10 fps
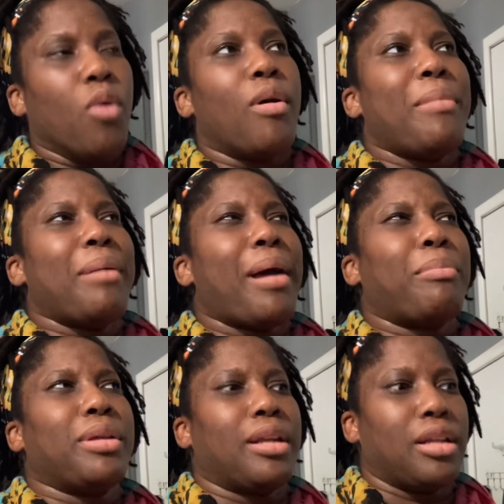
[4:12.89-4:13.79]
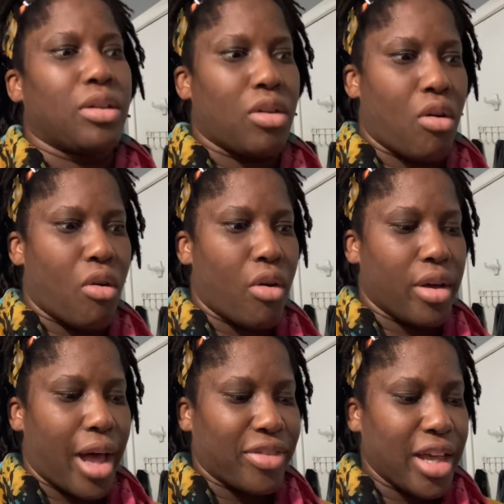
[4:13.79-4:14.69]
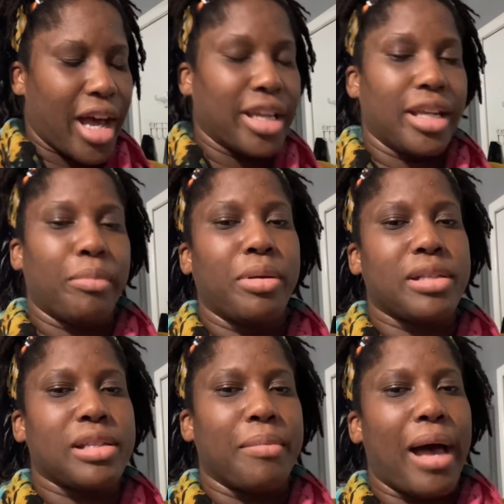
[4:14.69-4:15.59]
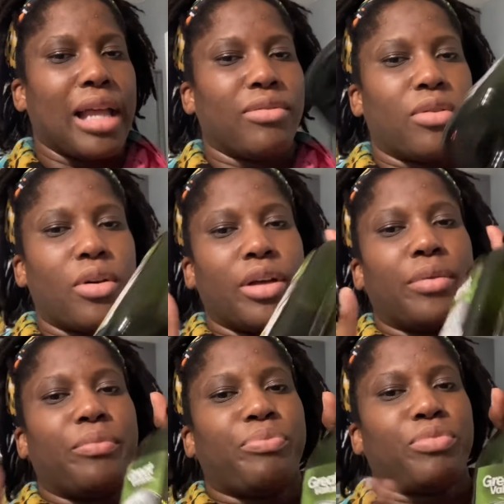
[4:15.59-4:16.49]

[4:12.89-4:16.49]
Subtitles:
Well, maybe I put a little oil. I think I did put some olive oil,